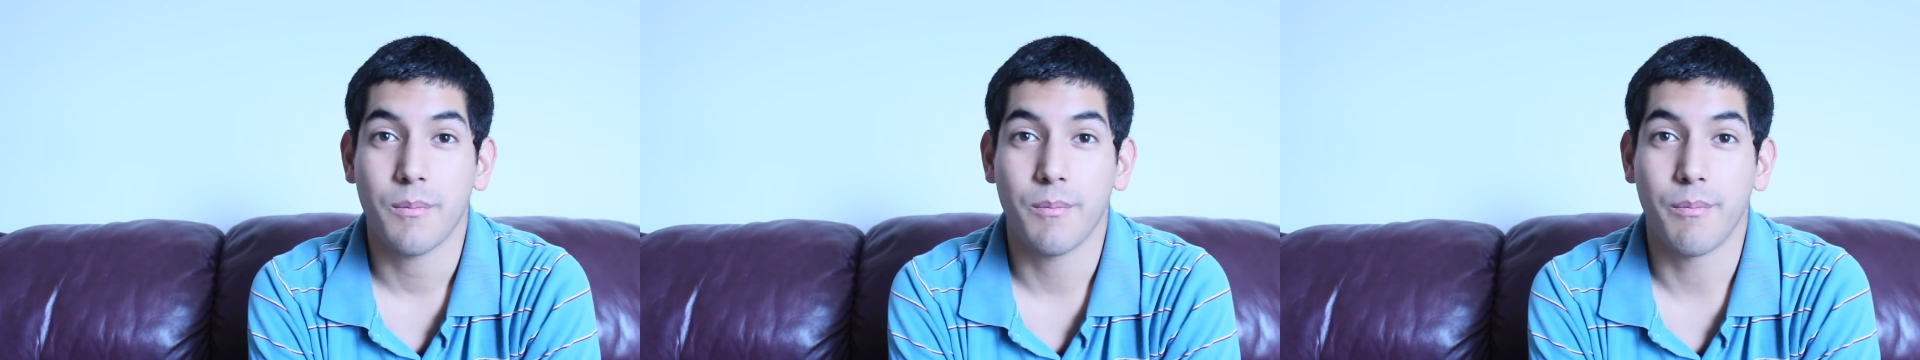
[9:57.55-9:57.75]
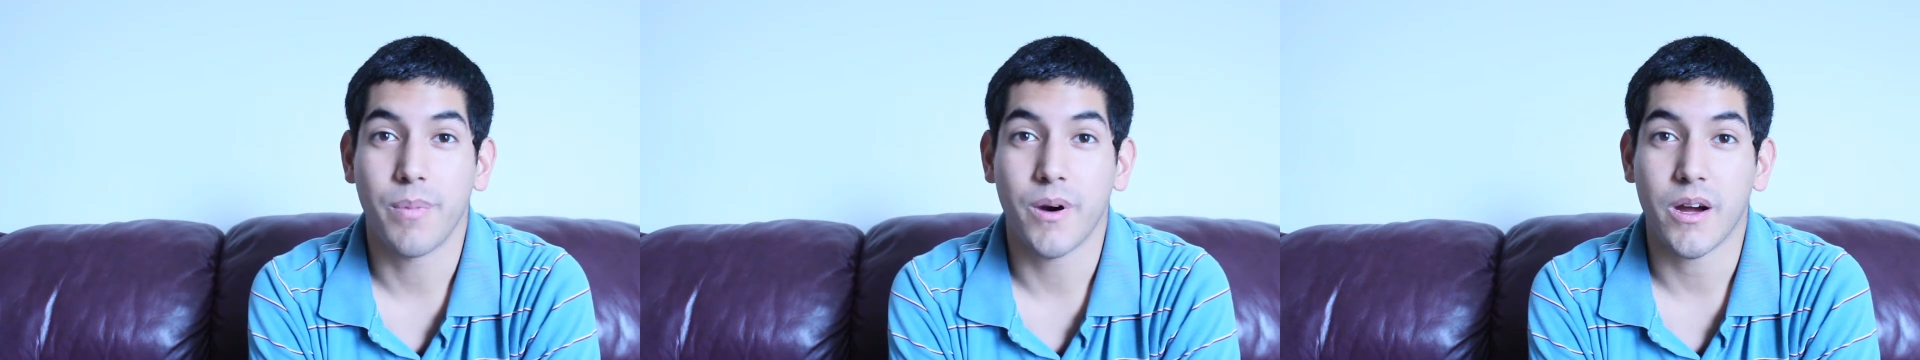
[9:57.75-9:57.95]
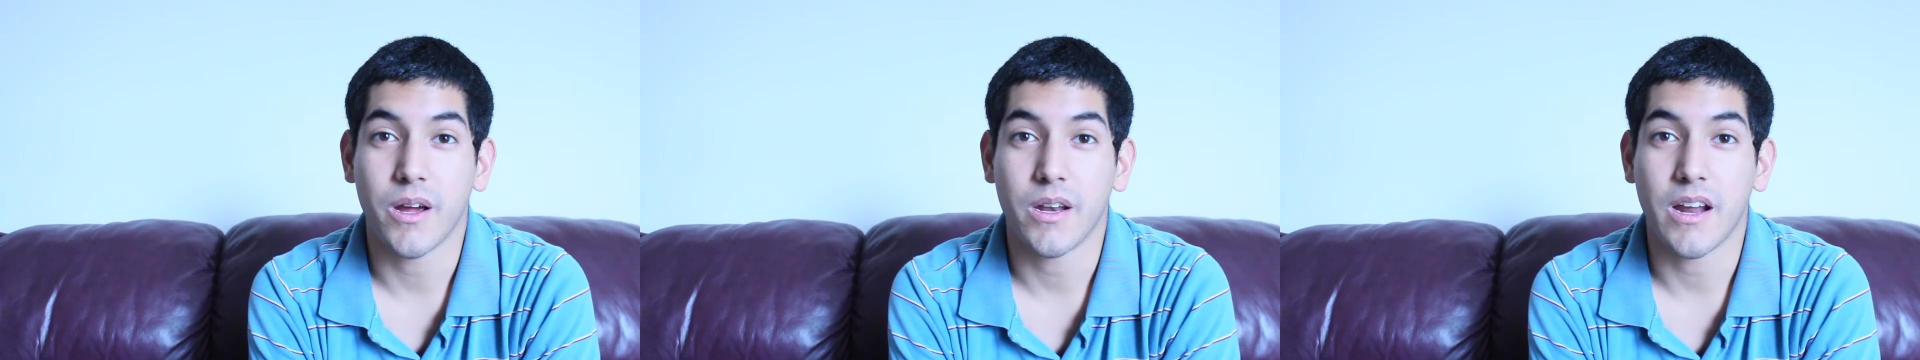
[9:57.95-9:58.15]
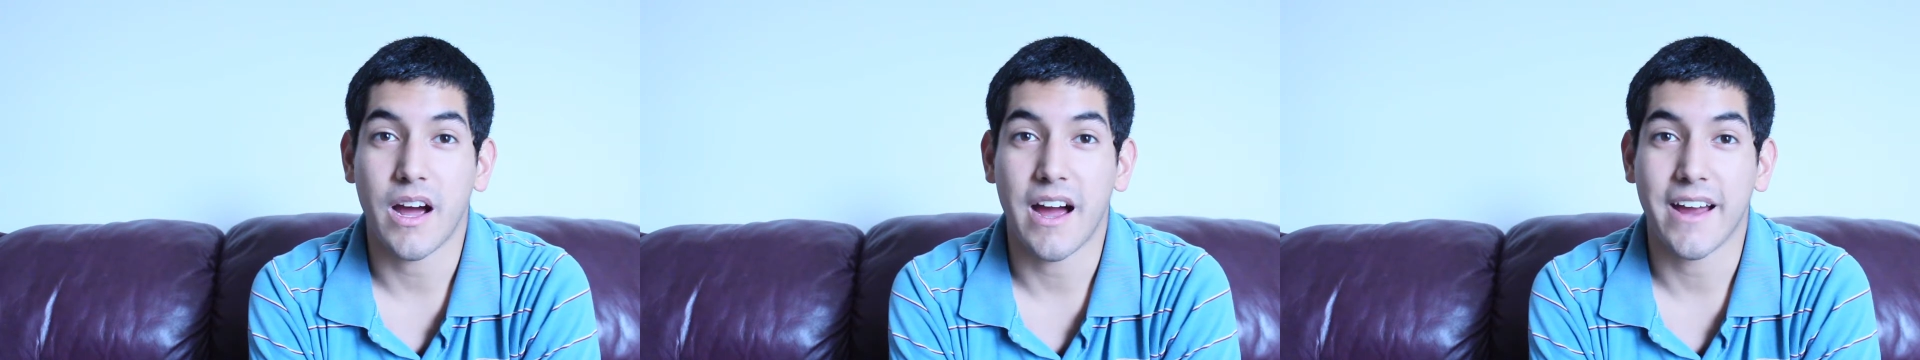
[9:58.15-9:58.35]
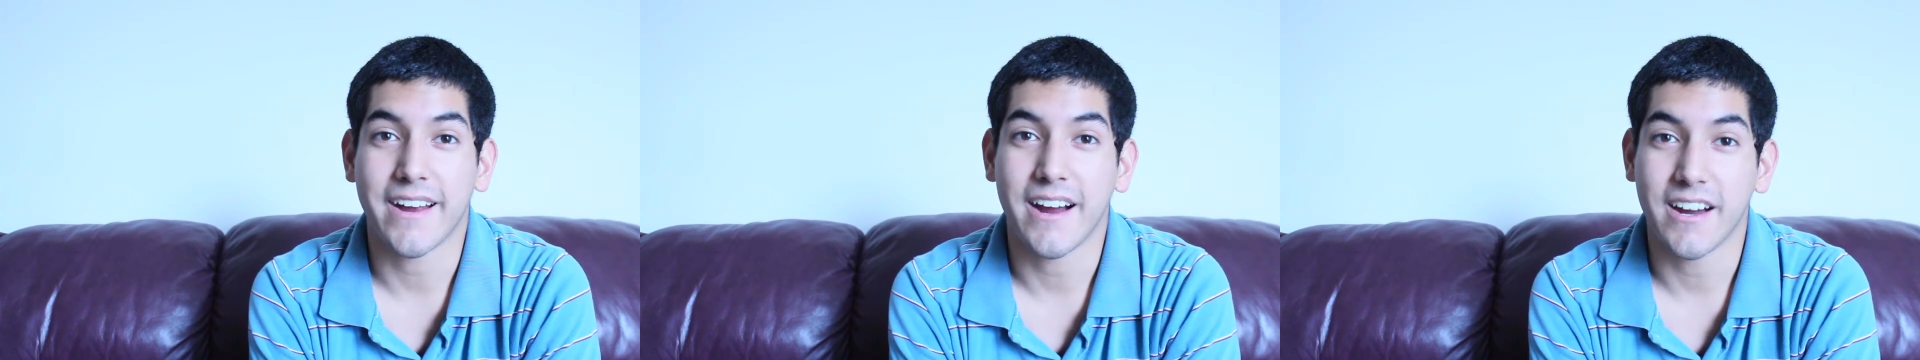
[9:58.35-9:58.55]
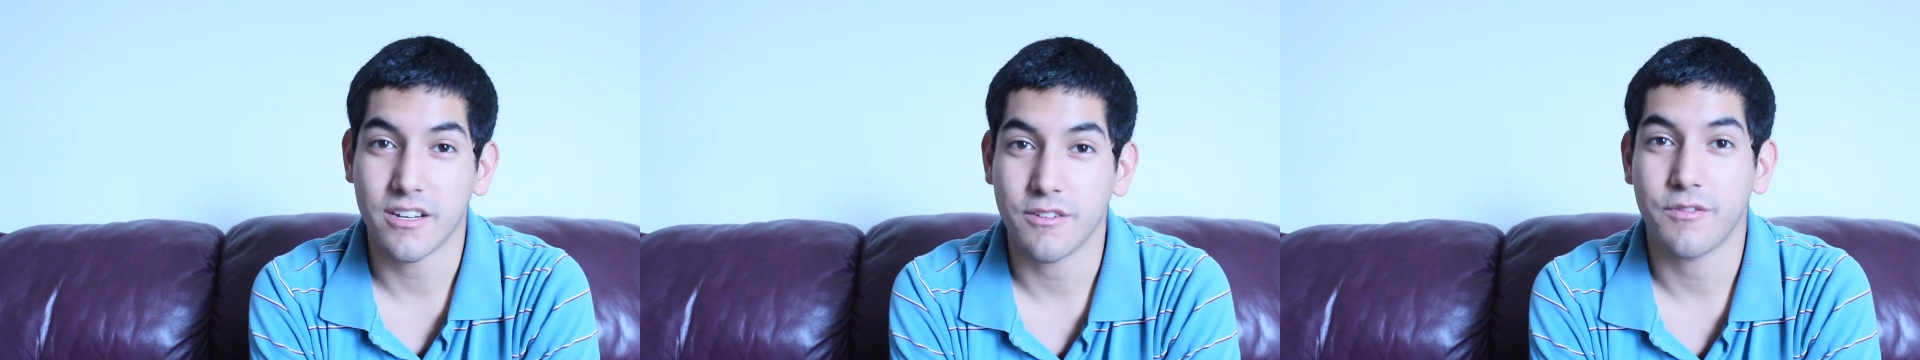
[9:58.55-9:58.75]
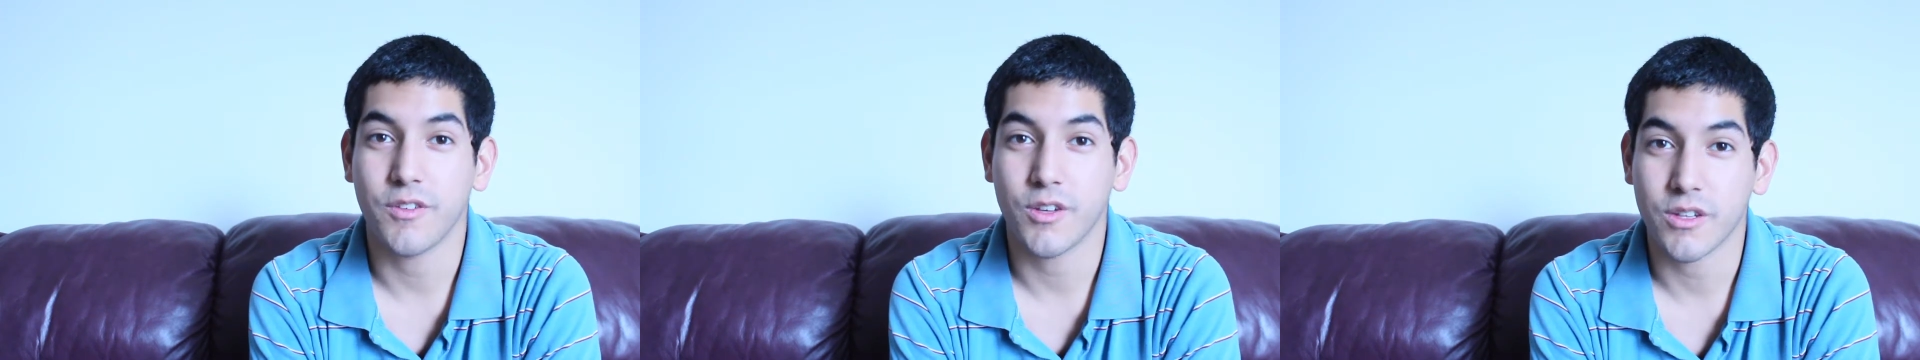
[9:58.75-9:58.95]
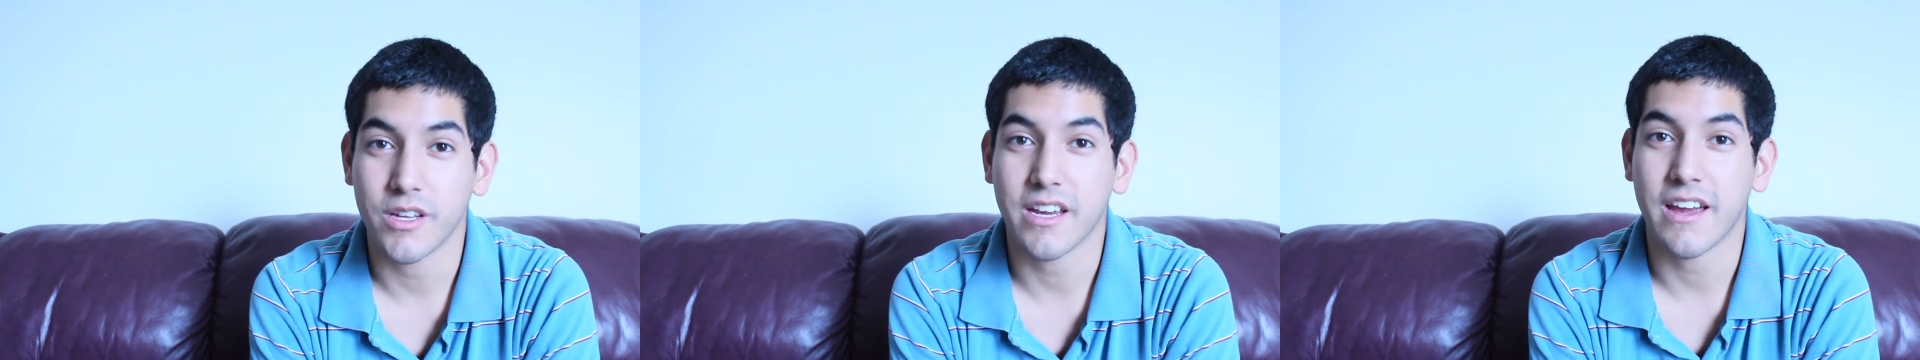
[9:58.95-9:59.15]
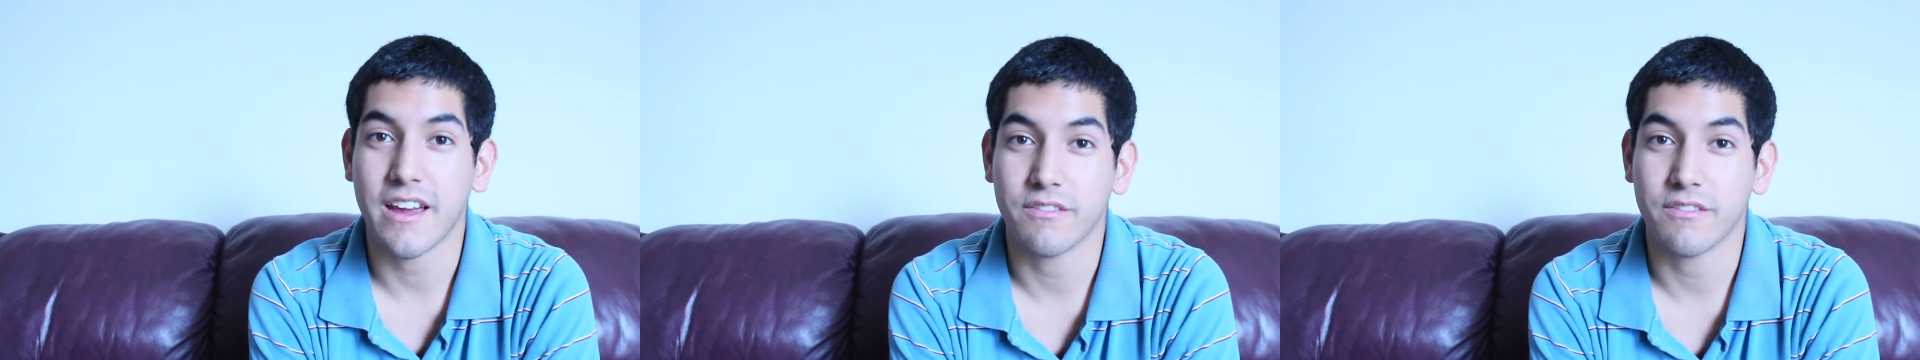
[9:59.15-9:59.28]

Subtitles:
but I kind of feel like